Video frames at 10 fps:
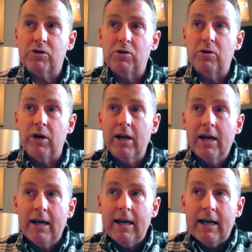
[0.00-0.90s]
So
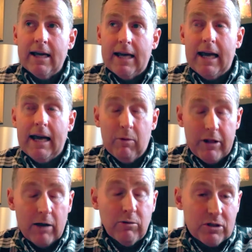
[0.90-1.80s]

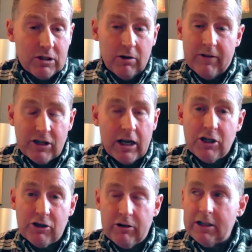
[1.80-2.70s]
without sort of
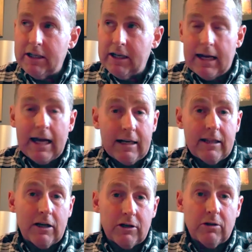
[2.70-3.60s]
exaggerating
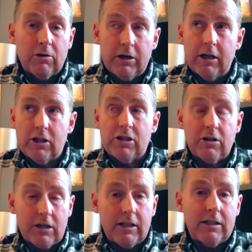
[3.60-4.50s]
anything at all, it
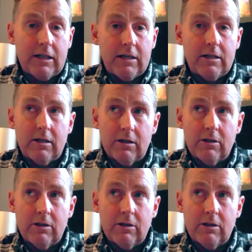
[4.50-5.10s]
certainly did